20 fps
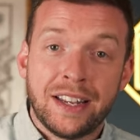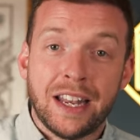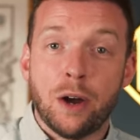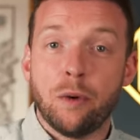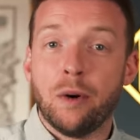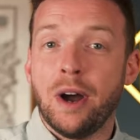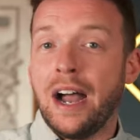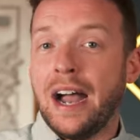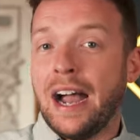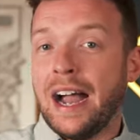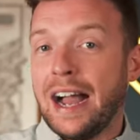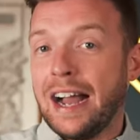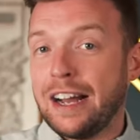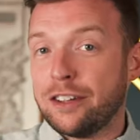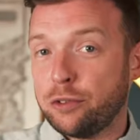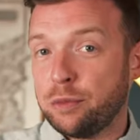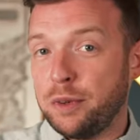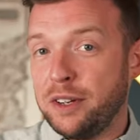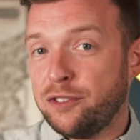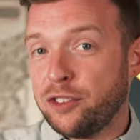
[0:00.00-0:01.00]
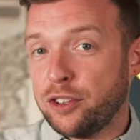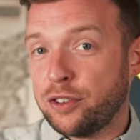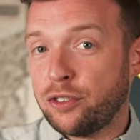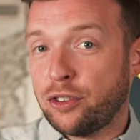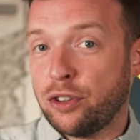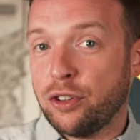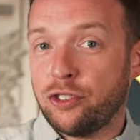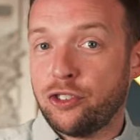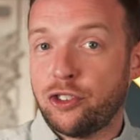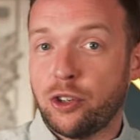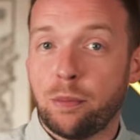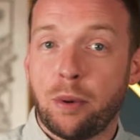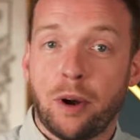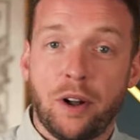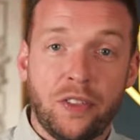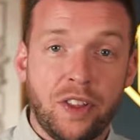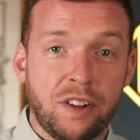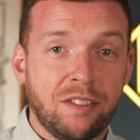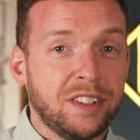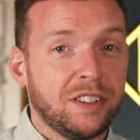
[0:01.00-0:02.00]
Now, as we've just touched
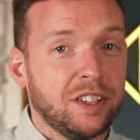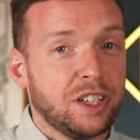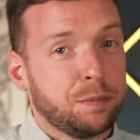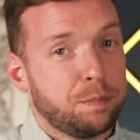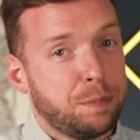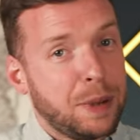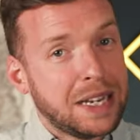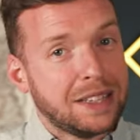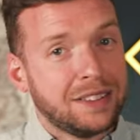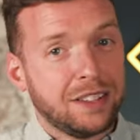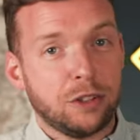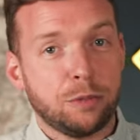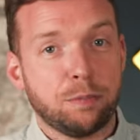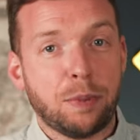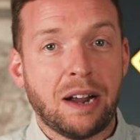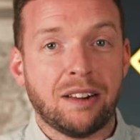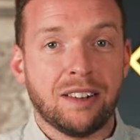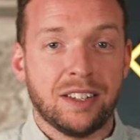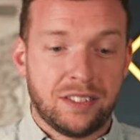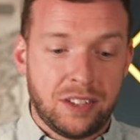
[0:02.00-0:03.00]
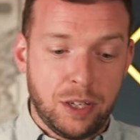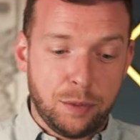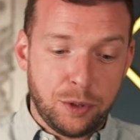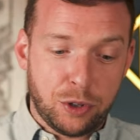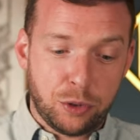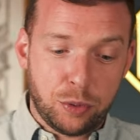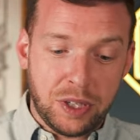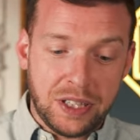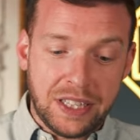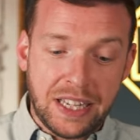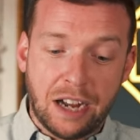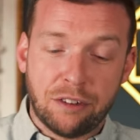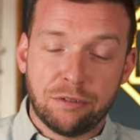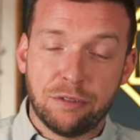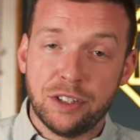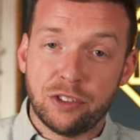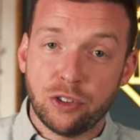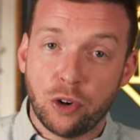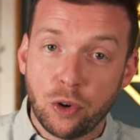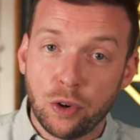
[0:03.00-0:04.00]
upon, there is a big disparity between the
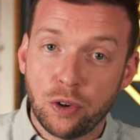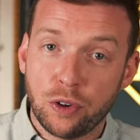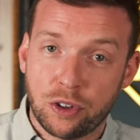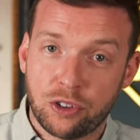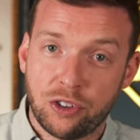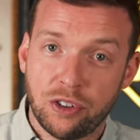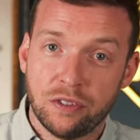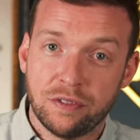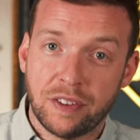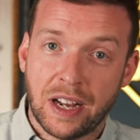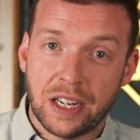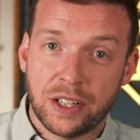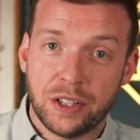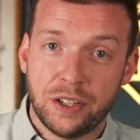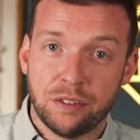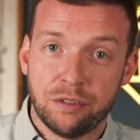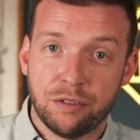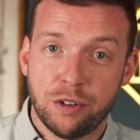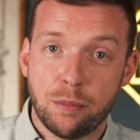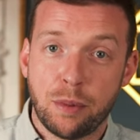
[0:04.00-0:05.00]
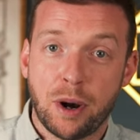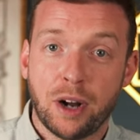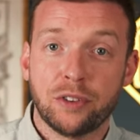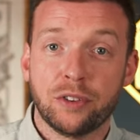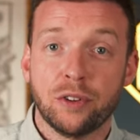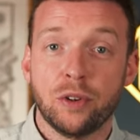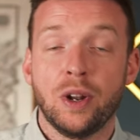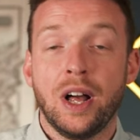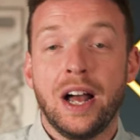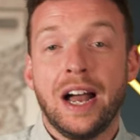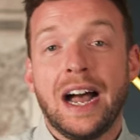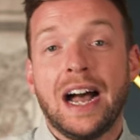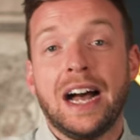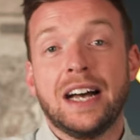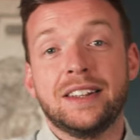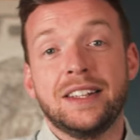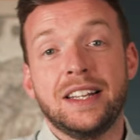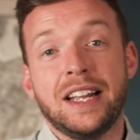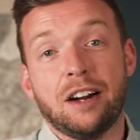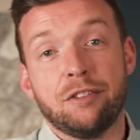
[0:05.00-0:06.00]
average auction value for a bottle
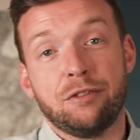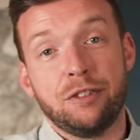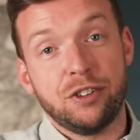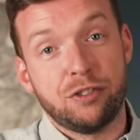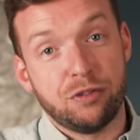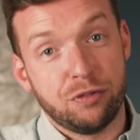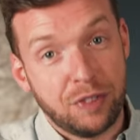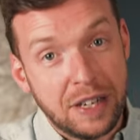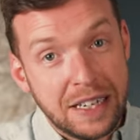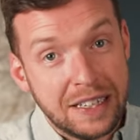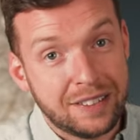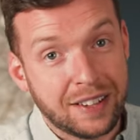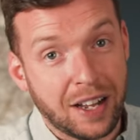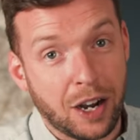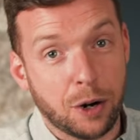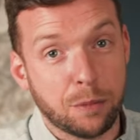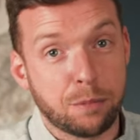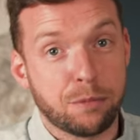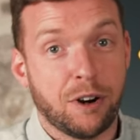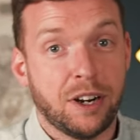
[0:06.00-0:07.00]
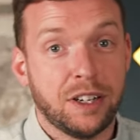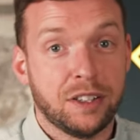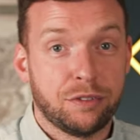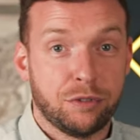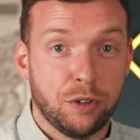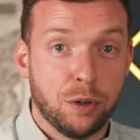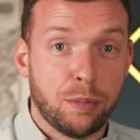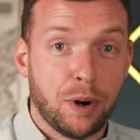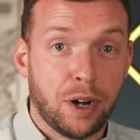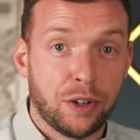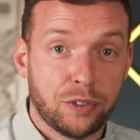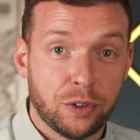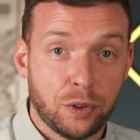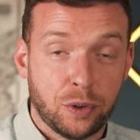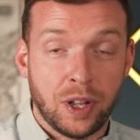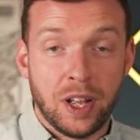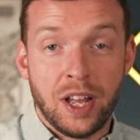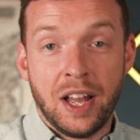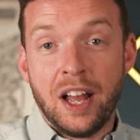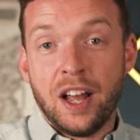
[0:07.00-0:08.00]
and the average retail price for a
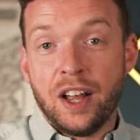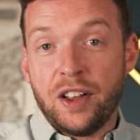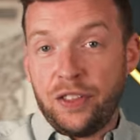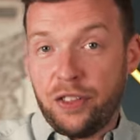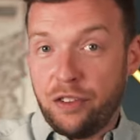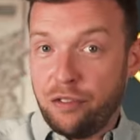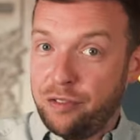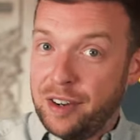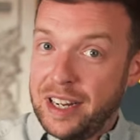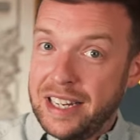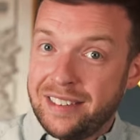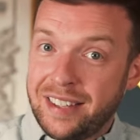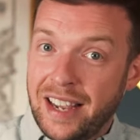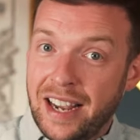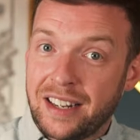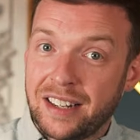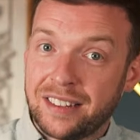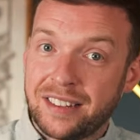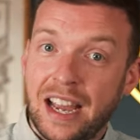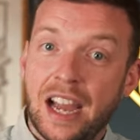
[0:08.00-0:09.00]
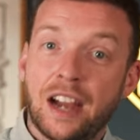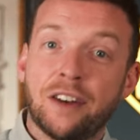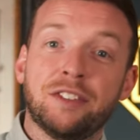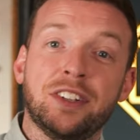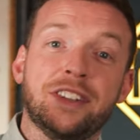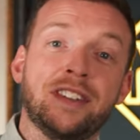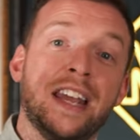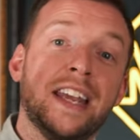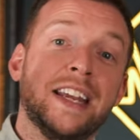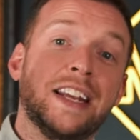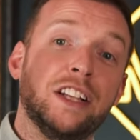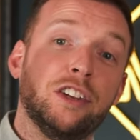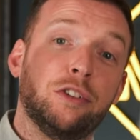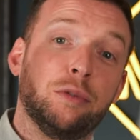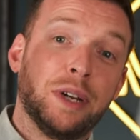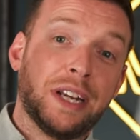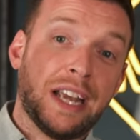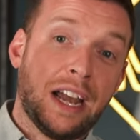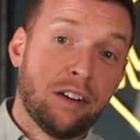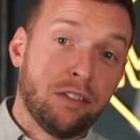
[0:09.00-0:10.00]
bottle. The retailers have to take
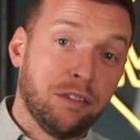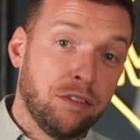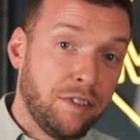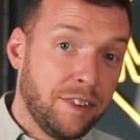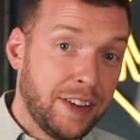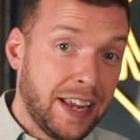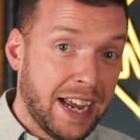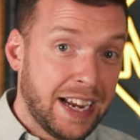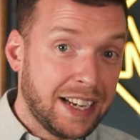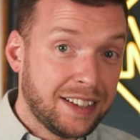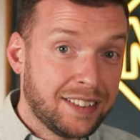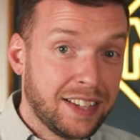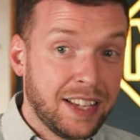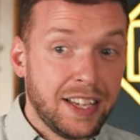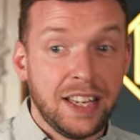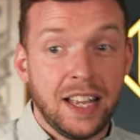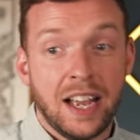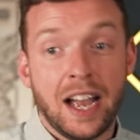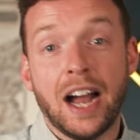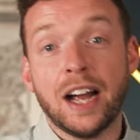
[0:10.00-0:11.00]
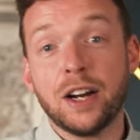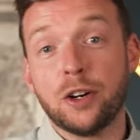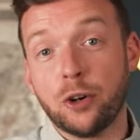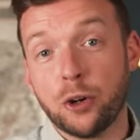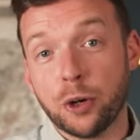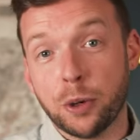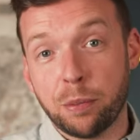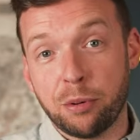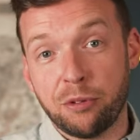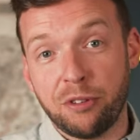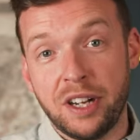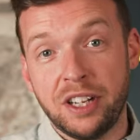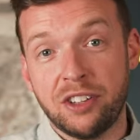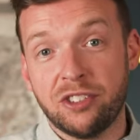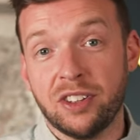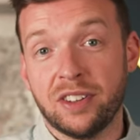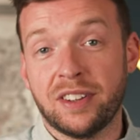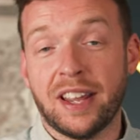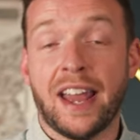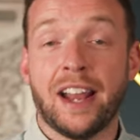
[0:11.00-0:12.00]
into account VAT and
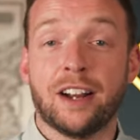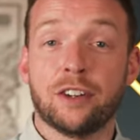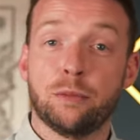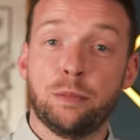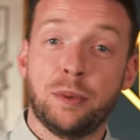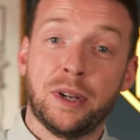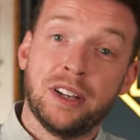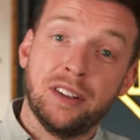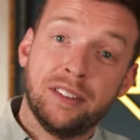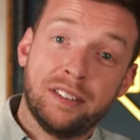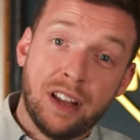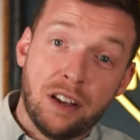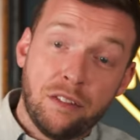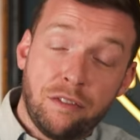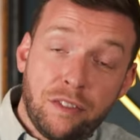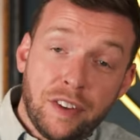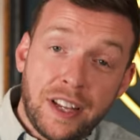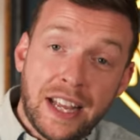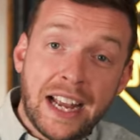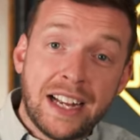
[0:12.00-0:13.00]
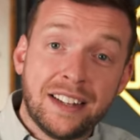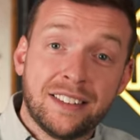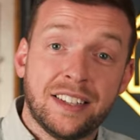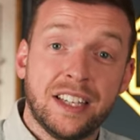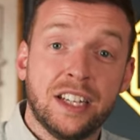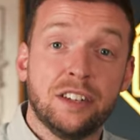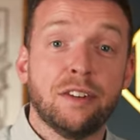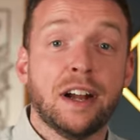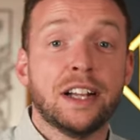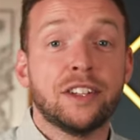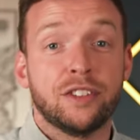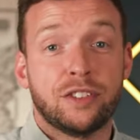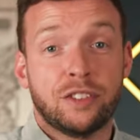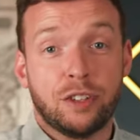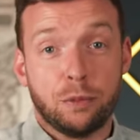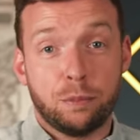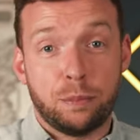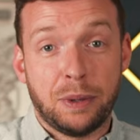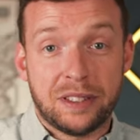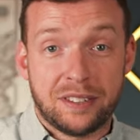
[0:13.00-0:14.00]
corporation tax because they're VAT
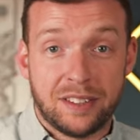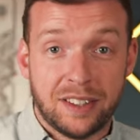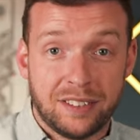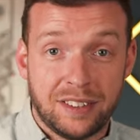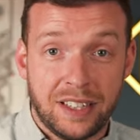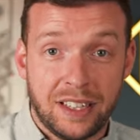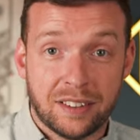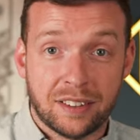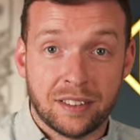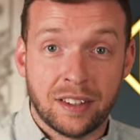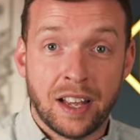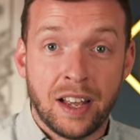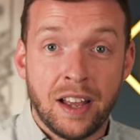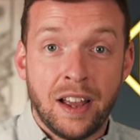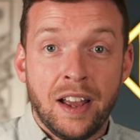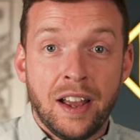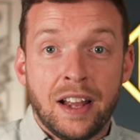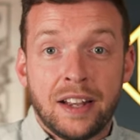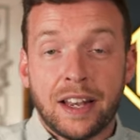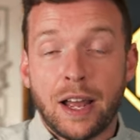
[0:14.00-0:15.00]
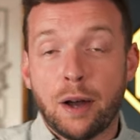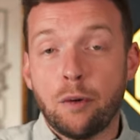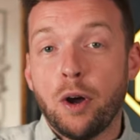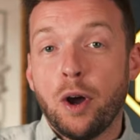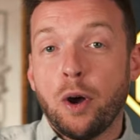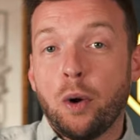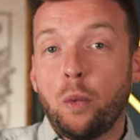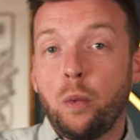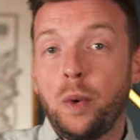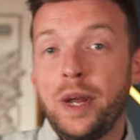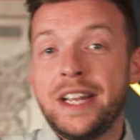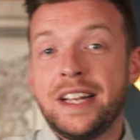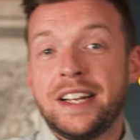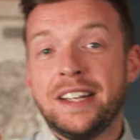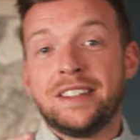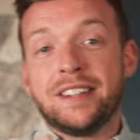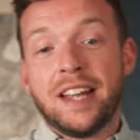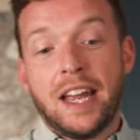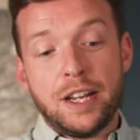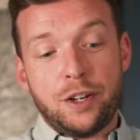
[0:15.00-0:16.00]
registered businesses. Now, we
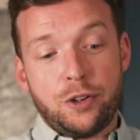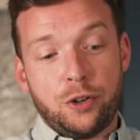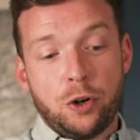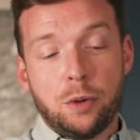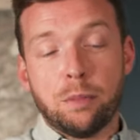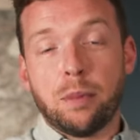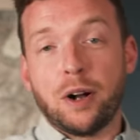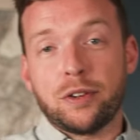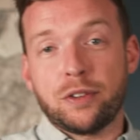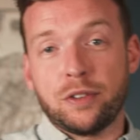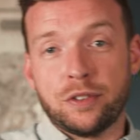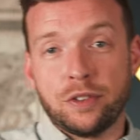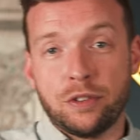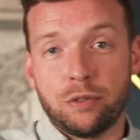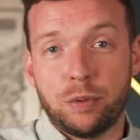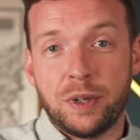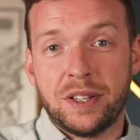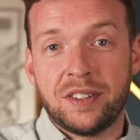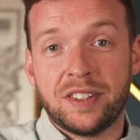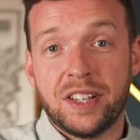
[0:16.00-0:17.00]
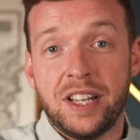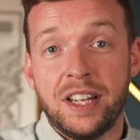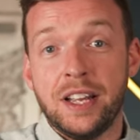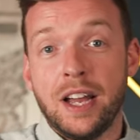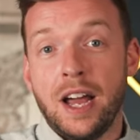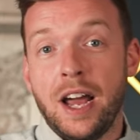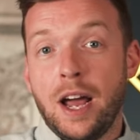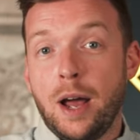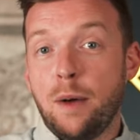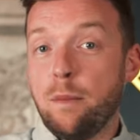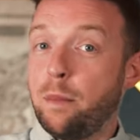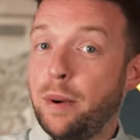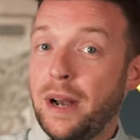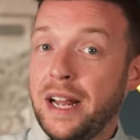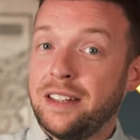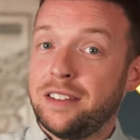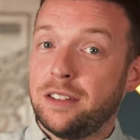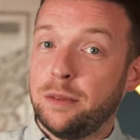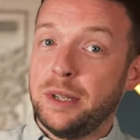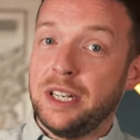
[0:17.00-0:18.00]
can take your bottles of whiskey and
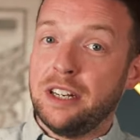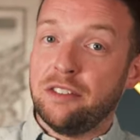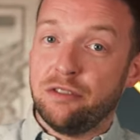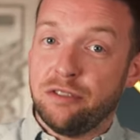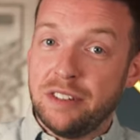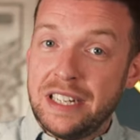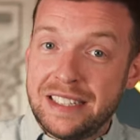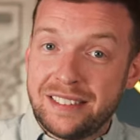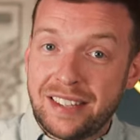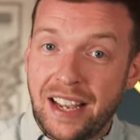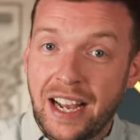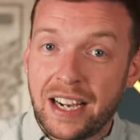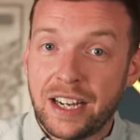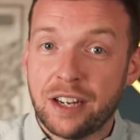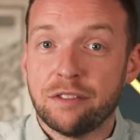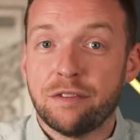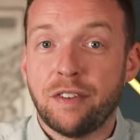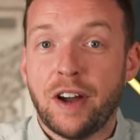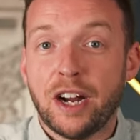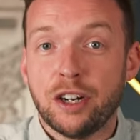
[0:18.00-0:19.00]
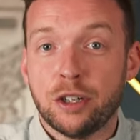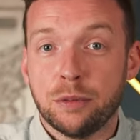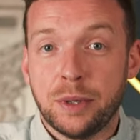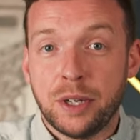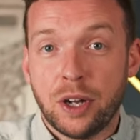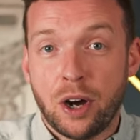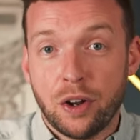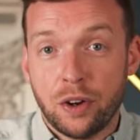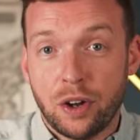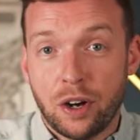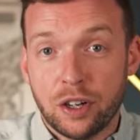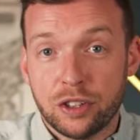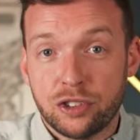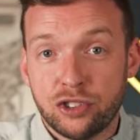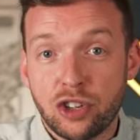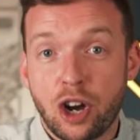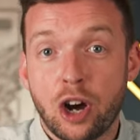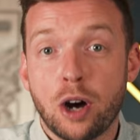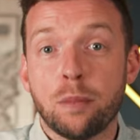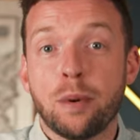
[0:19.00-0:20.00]
place them in a retail environment on our
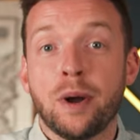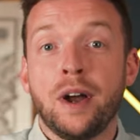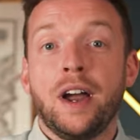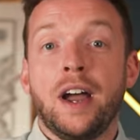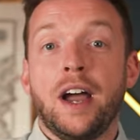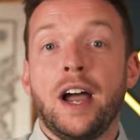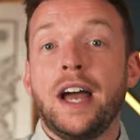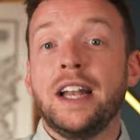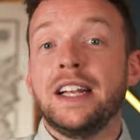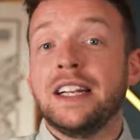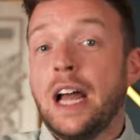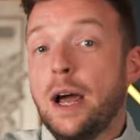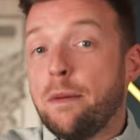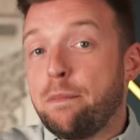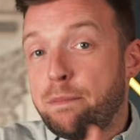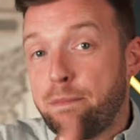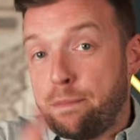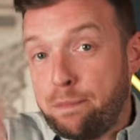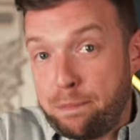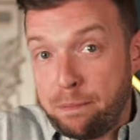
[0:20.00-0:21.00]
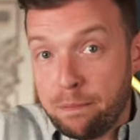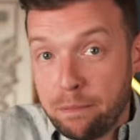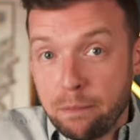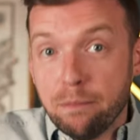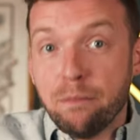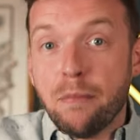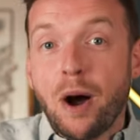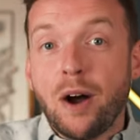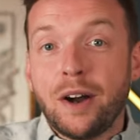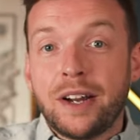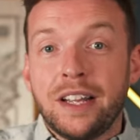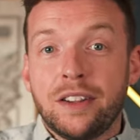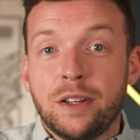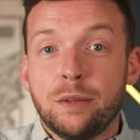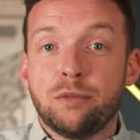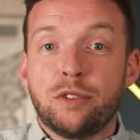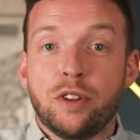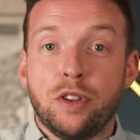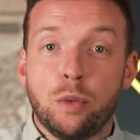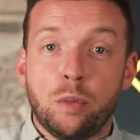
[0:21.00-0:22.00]
shop and market
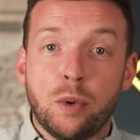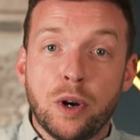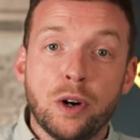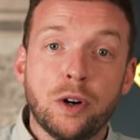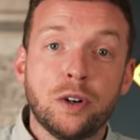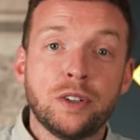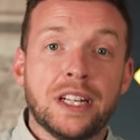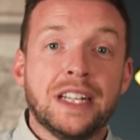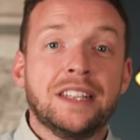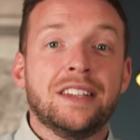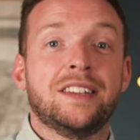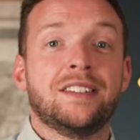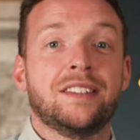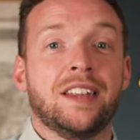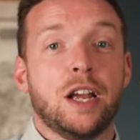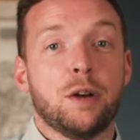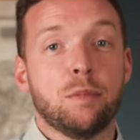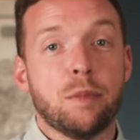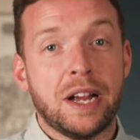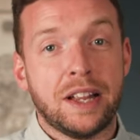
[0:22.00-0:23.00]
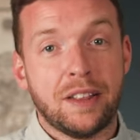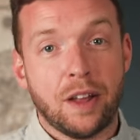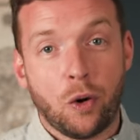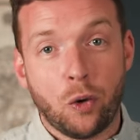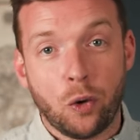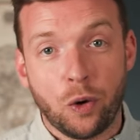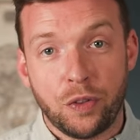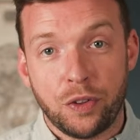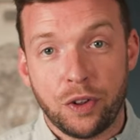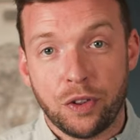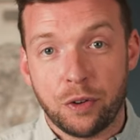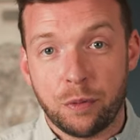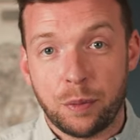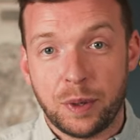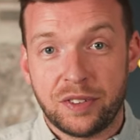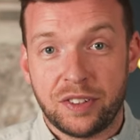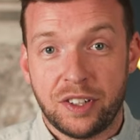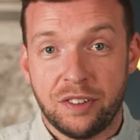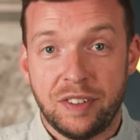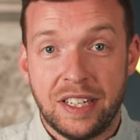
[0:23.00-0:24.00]
them to the world in the same way that all the other
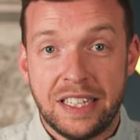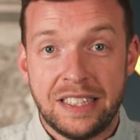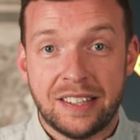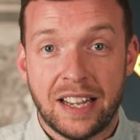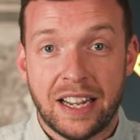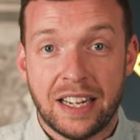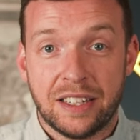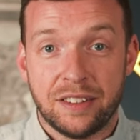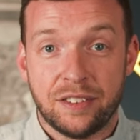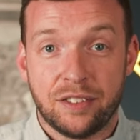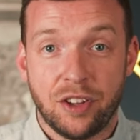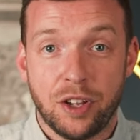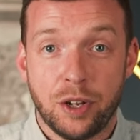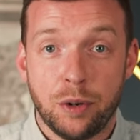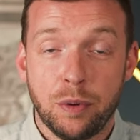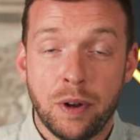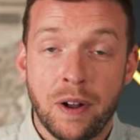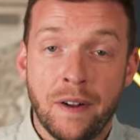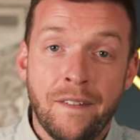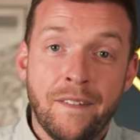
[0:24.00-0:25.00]
whiskey retailers do.